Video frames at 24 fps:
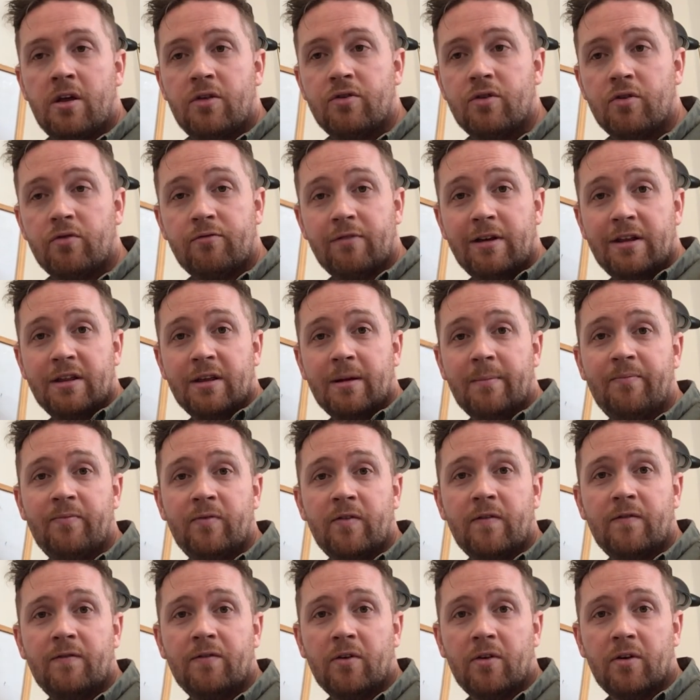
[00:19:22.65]
the rhythm
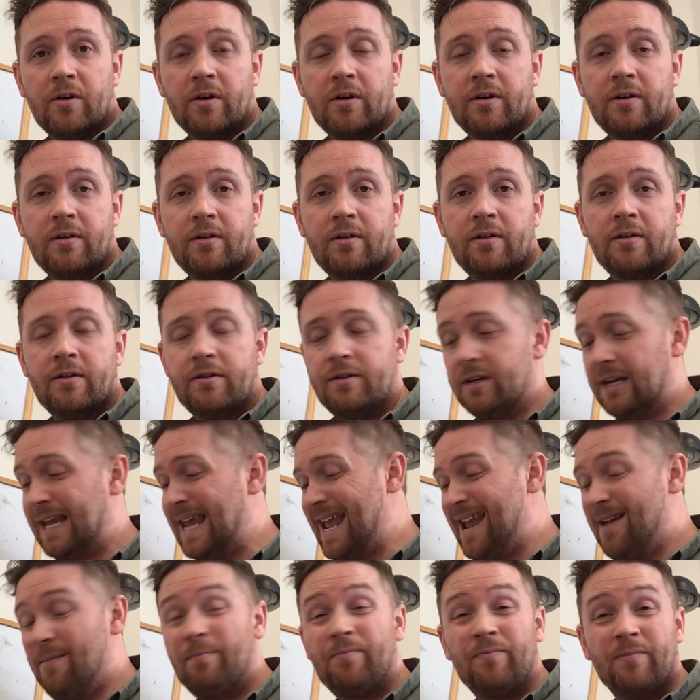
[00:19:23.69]
for the
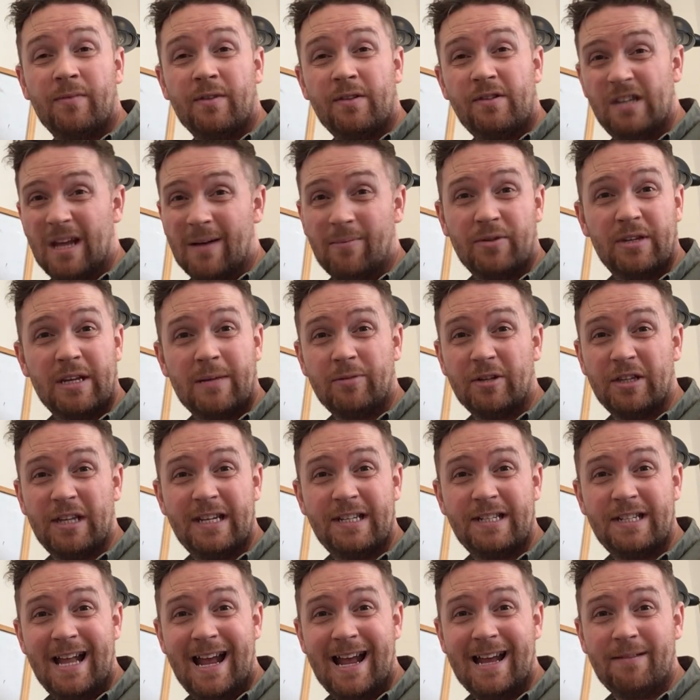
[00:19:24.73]
game Double Double
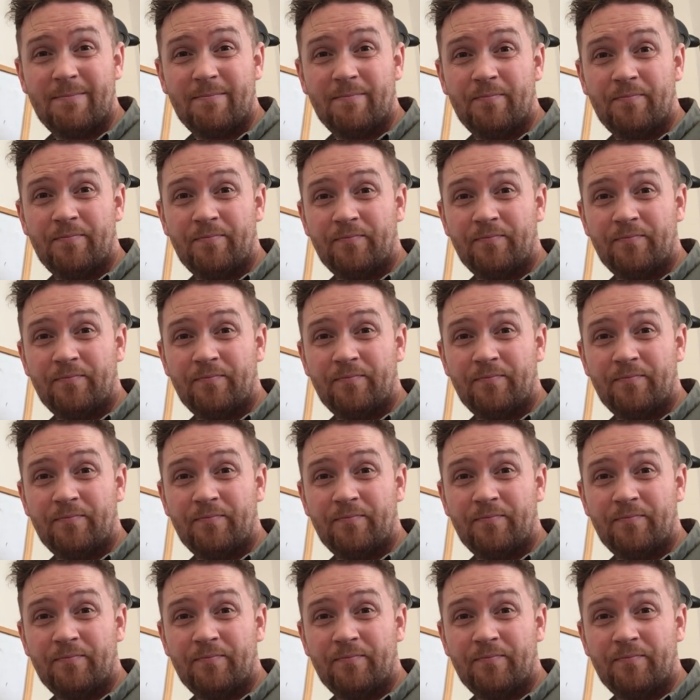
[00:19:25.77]
This That.